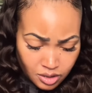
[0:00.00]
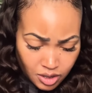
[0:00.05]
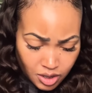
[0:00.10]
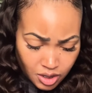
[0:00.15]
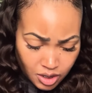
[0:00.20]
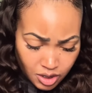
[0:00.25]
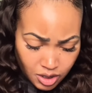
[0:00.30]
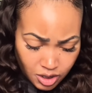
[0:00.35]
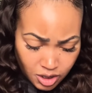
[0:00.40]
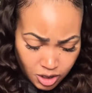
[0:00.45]

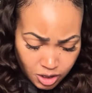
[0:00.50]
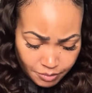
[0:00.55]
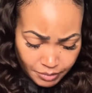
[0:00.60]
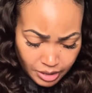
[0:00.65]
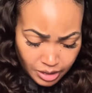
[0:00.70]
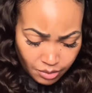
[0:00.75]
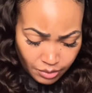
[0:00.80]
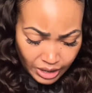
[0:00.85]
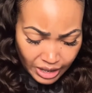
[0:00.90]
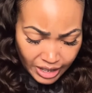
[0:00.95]

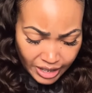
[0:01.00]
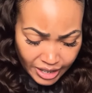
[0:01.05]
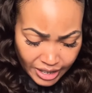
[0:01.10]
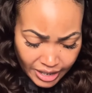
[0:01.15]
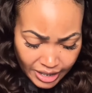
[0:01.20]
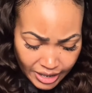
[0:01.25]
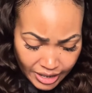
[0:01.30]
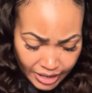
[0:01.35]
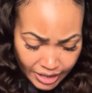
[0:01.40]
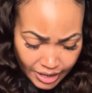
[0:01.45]

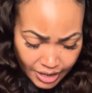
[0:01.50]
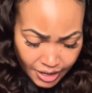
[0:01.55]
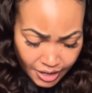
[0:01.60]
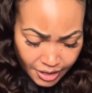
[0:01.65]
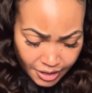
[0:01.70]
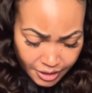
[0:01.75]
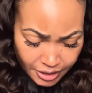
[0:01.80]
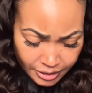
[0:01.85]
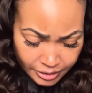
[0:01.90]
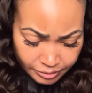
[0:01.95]
Okay.
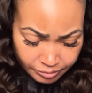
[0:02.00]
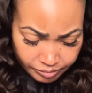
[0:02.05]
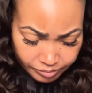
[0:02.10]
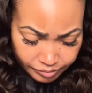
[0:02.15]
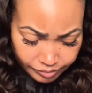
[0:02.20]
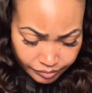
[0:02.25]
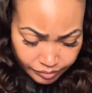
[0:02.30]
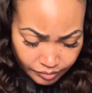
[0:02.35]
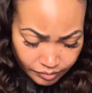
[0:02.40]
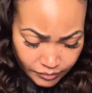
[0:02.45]

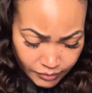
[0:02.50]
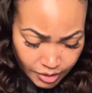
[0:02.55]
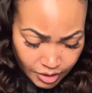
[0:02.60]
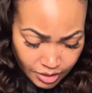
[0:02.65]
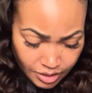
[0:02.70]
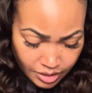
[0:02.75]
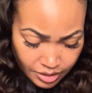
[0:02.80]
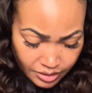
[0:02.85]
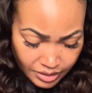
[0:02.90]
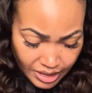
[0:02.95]

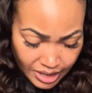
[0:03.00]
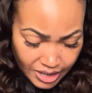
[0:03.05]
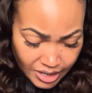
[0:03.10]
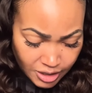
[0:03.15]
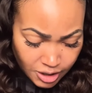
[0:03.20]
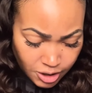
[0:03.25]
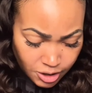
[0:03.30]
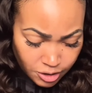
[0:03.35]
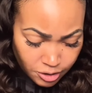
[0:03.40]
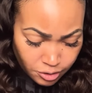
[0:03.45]

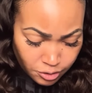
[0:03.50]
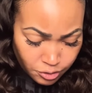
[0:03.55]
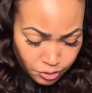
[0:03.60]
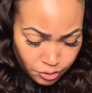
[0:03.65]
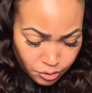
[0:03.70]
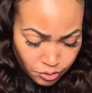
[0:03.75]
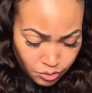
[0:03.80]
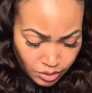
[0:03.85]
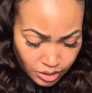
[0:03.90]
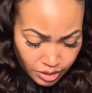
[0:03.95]
Thank
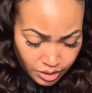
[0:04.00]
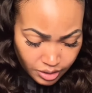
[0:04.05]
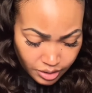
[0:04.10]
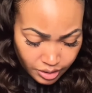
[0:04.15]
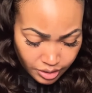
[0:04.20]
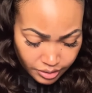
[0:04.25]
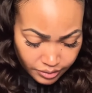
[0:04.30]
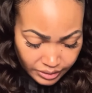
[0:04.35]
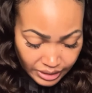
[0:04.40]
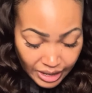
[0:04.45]
you.
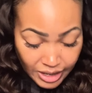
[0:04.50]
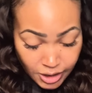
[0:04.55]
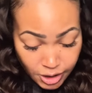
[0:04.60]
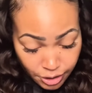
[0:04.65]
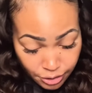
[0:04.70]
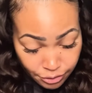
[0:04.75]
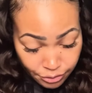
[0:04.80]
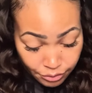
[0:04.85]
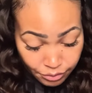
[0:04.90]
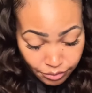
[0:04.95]
Thank
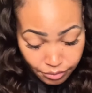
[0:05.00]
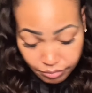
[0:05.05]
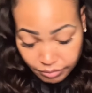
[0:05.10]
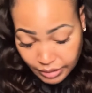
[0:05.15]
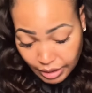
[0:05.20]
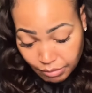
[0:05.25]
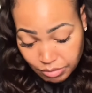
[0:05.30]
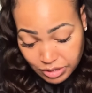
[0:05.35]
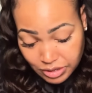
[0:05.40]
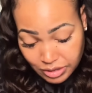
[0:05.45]
you.
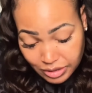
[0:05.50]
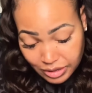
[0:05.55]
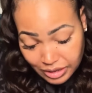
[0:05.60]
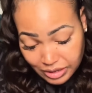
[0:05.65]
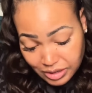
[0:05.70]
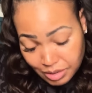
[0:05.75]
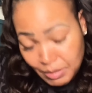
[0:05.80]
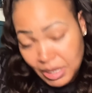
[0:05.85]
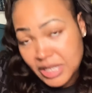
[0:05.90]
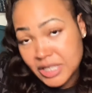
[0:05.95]
That was
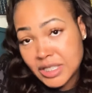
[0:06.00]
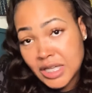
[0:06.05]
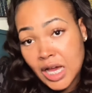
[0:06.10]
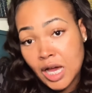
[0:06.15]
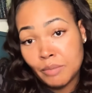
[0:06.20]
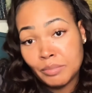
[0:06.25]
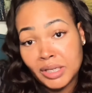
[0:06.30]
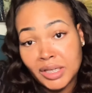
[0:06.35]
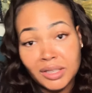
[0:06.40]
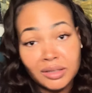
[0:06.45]
somebody's
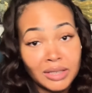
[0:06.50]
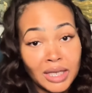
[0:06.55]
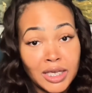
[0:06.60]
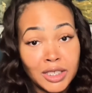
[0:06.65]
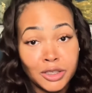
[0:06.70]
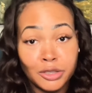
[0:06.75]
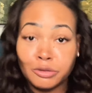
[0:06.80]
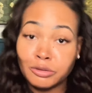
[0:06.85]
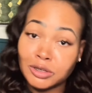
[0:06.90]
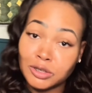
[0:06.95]
comment.
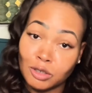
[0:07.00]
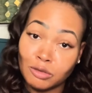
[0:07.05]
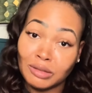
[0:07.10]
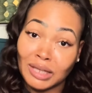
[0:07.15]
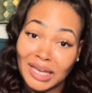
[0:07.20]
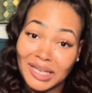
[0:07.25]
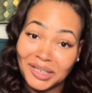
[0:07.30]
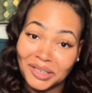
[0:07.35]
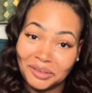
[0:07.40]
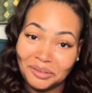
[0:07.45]
Thank you. So thank